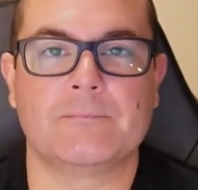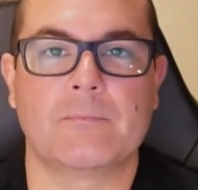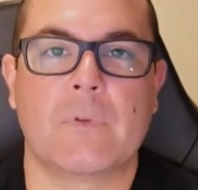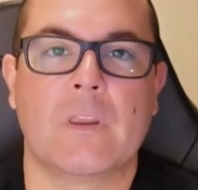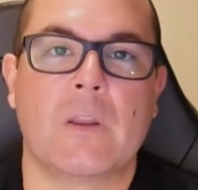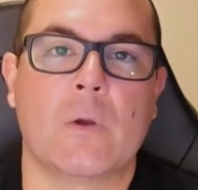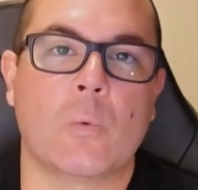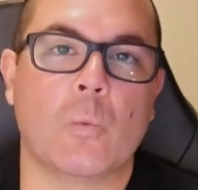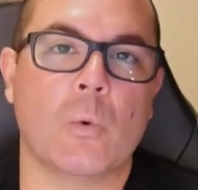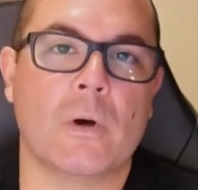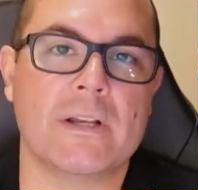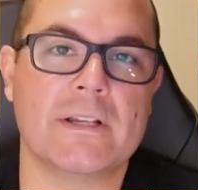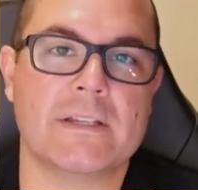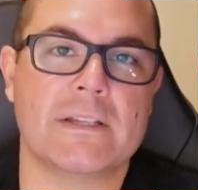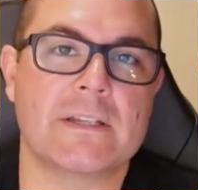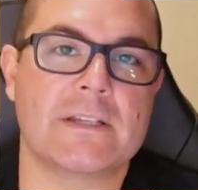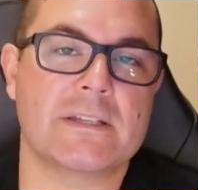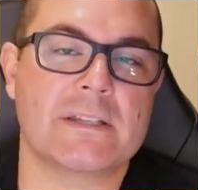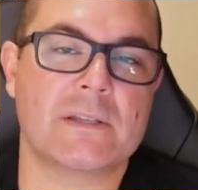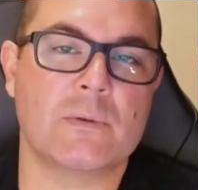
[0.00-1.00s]
Once
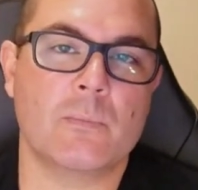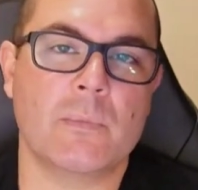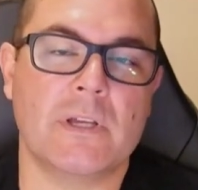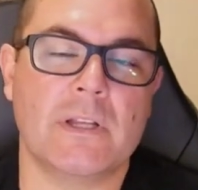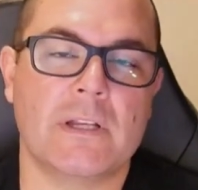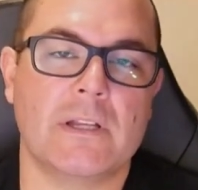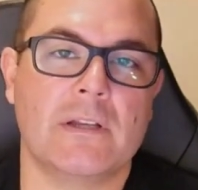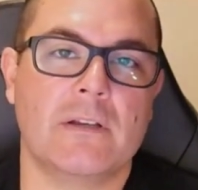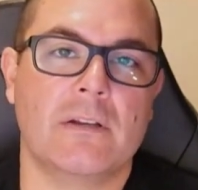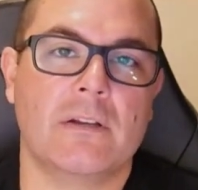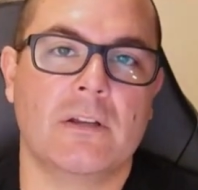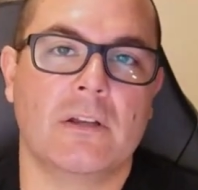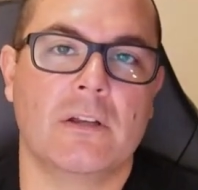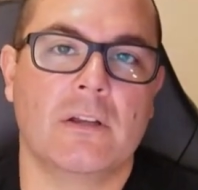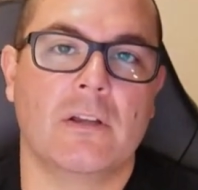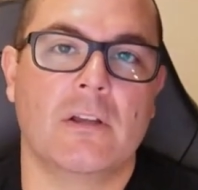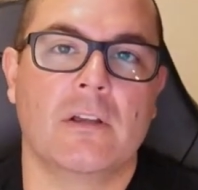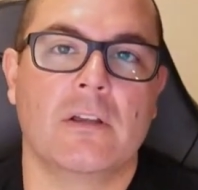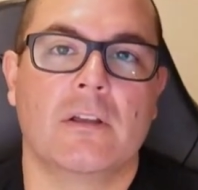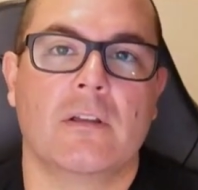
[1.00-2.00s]
it's submitted,
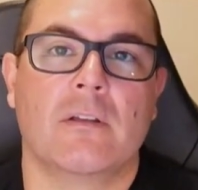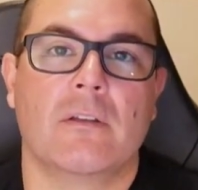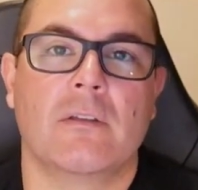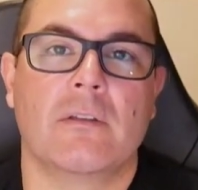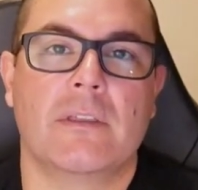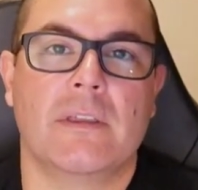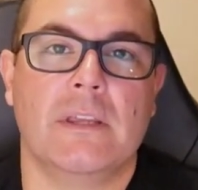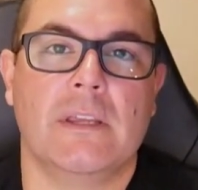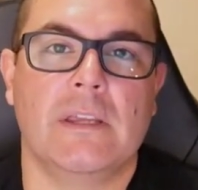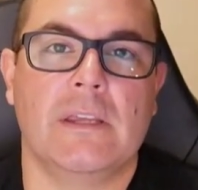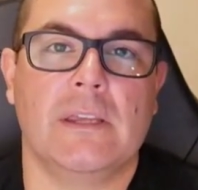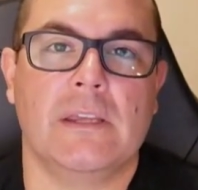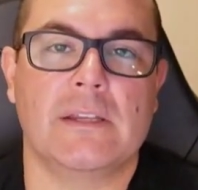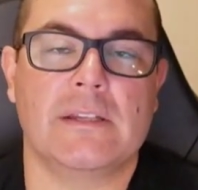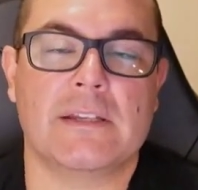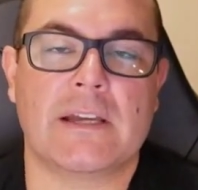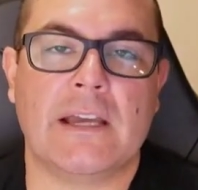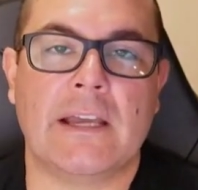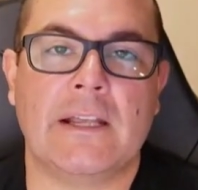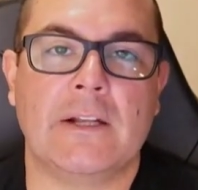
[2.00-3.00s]
the
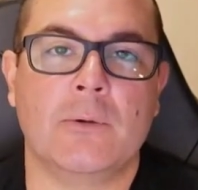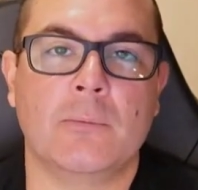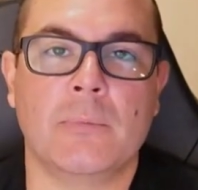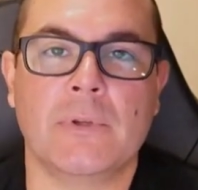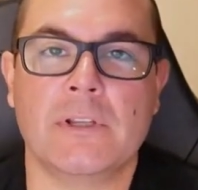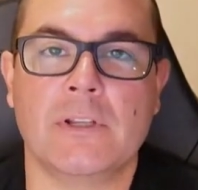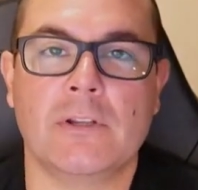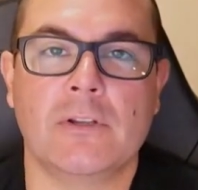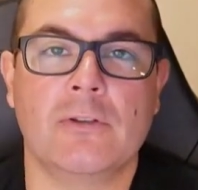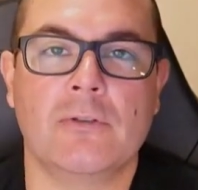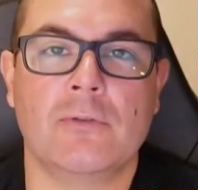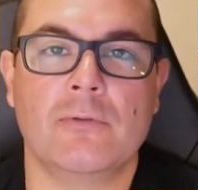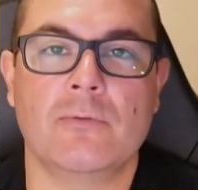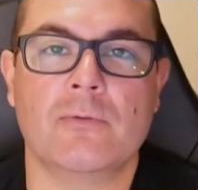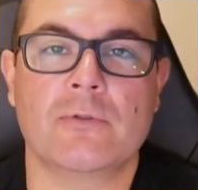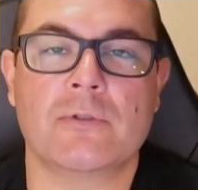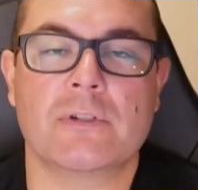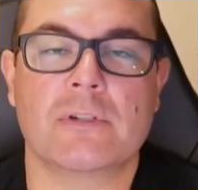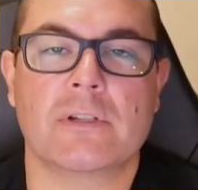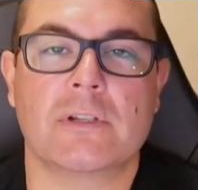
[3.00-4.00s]
entitlement
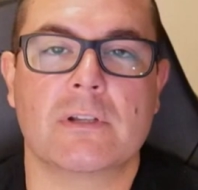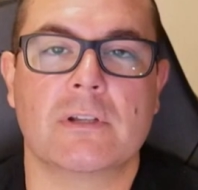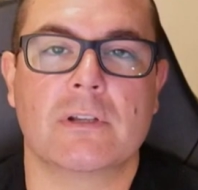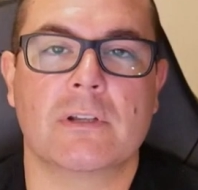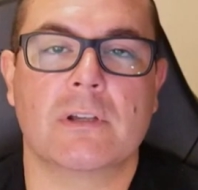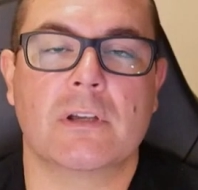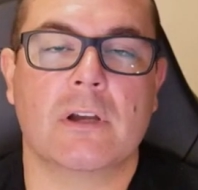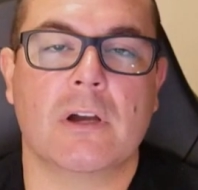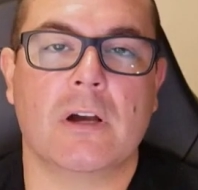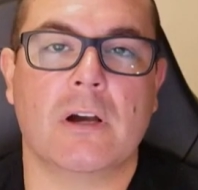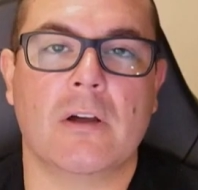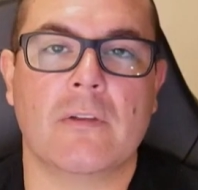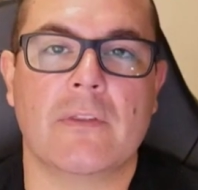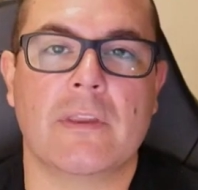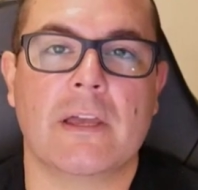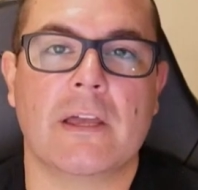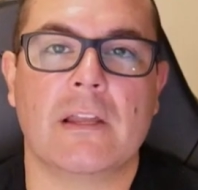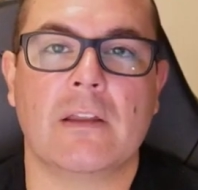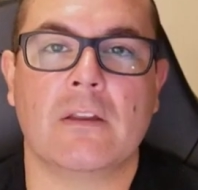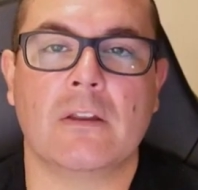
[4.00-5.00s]
used on
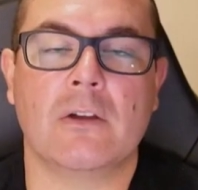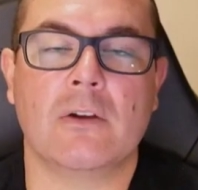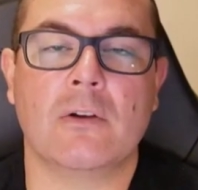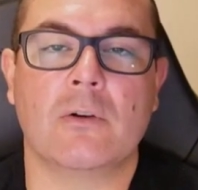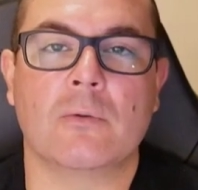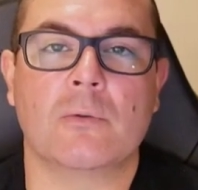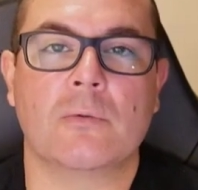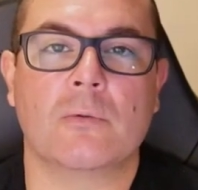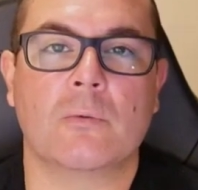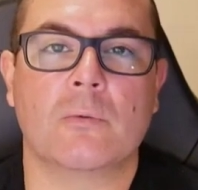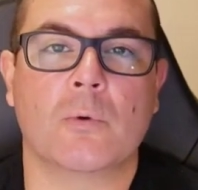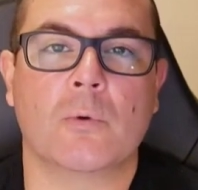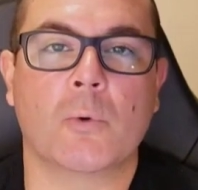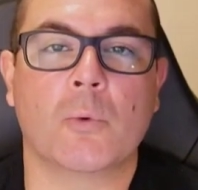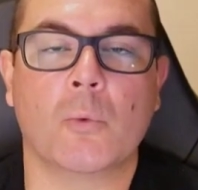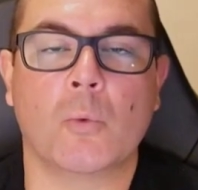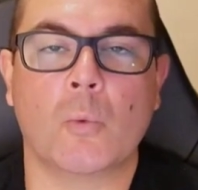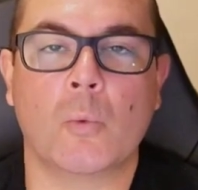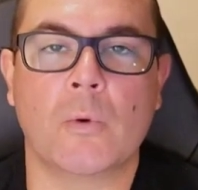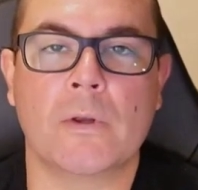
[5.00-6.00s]
that loan
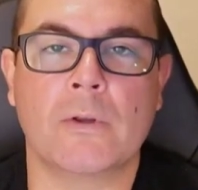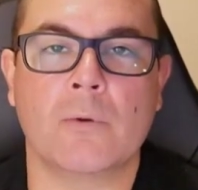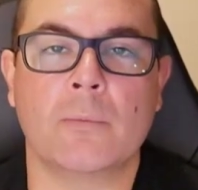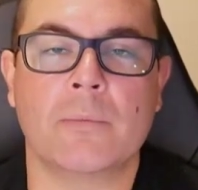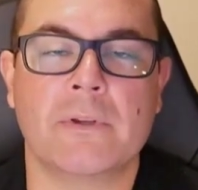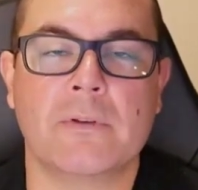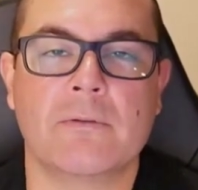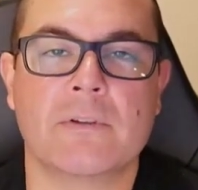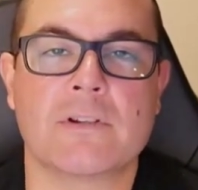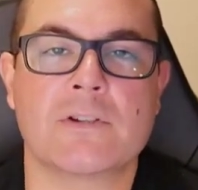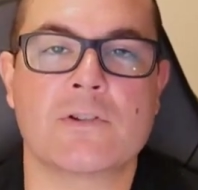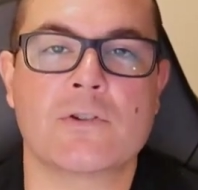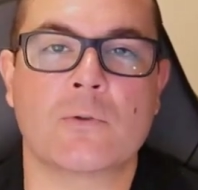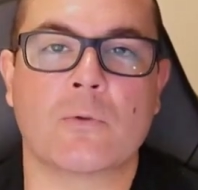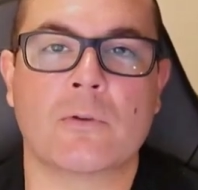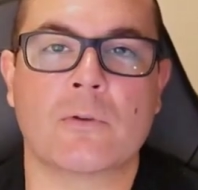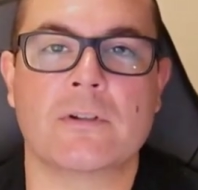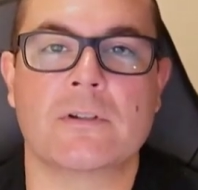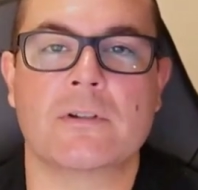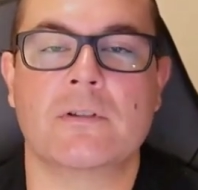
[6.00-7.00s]
will be
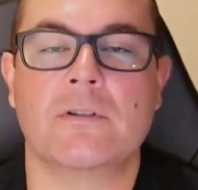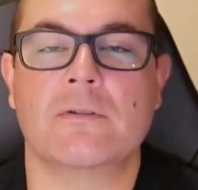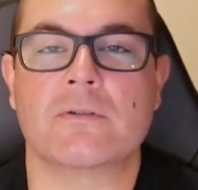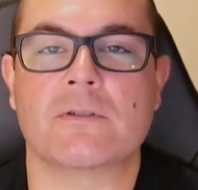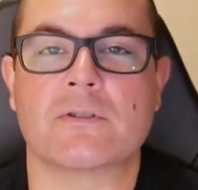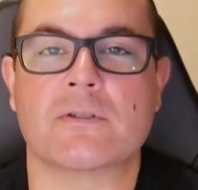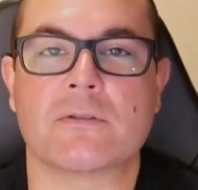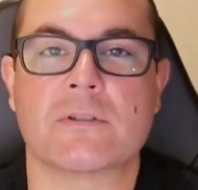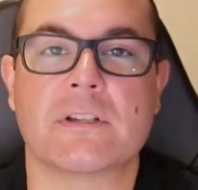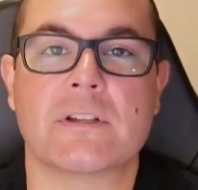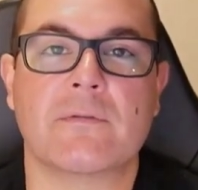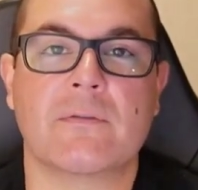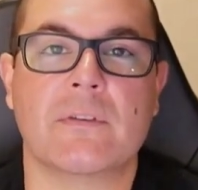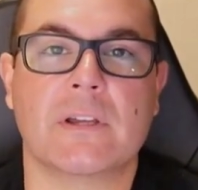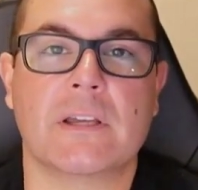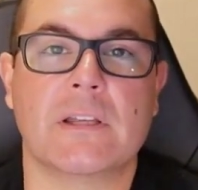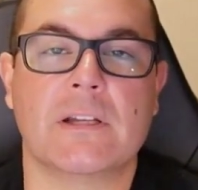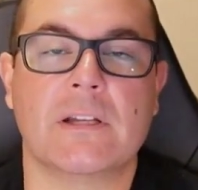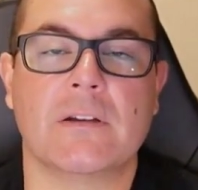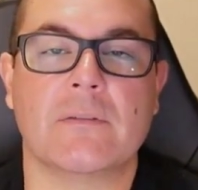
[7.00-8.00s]
restored to your
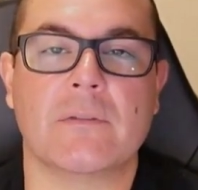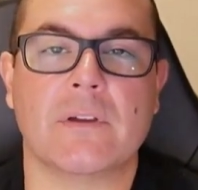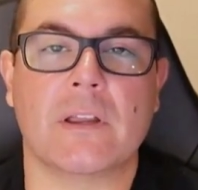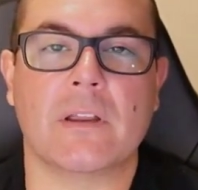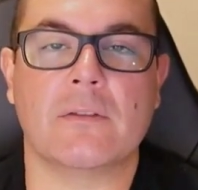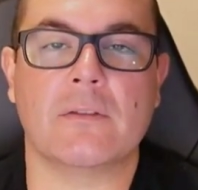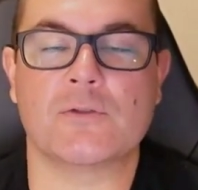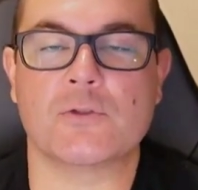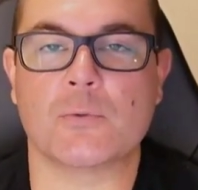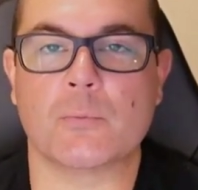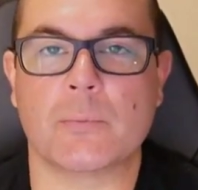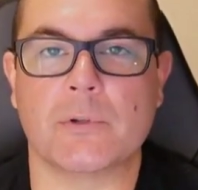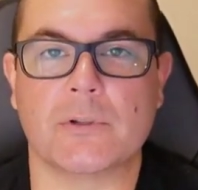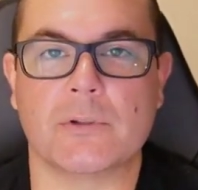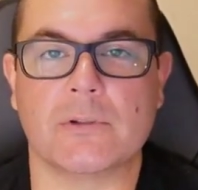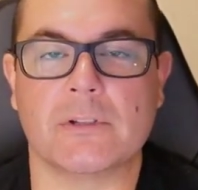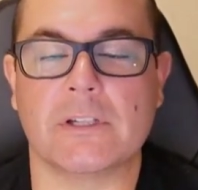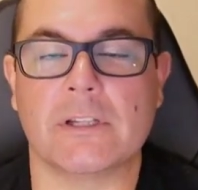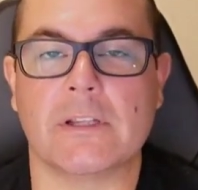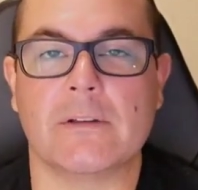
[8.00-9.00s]
certificate of
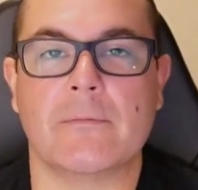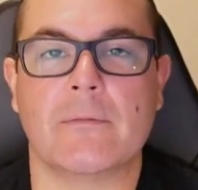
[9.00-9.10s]
eligibility.